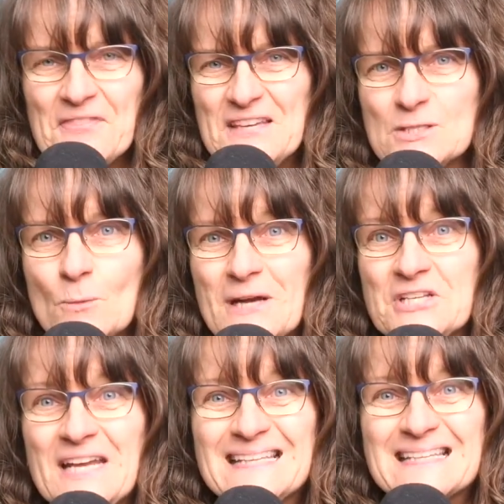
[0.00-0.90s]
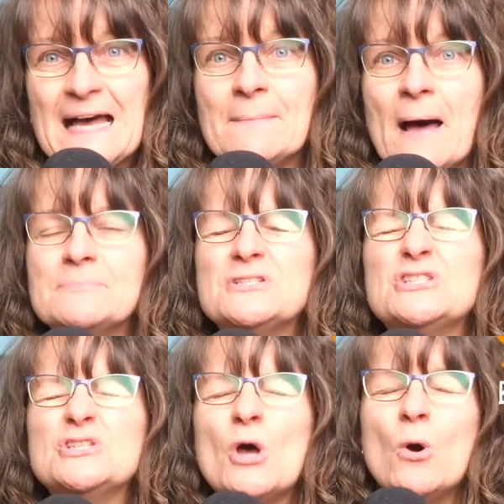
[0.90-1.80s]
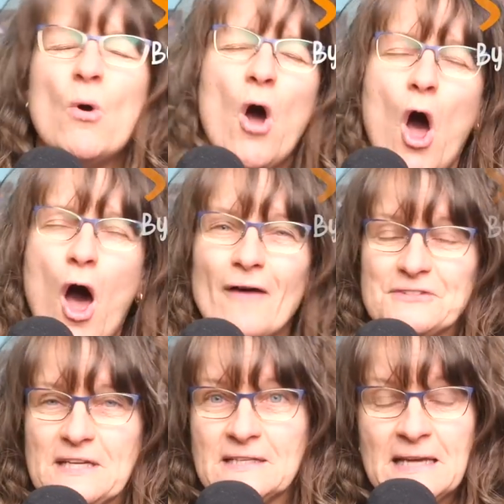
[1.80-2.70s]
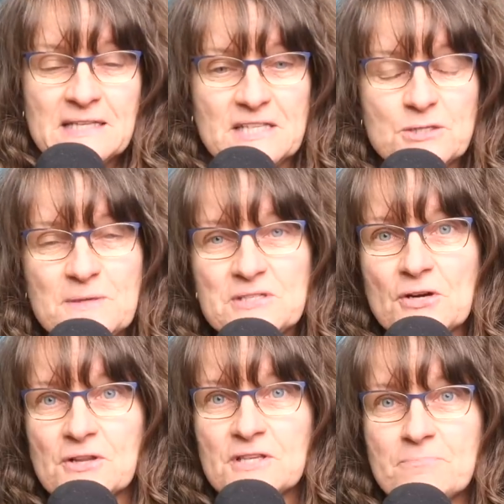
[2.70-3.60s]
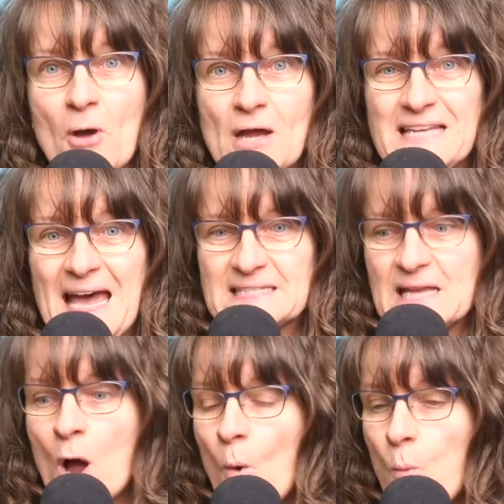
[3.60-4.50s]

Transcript: This question has come up so often since we started this podcast.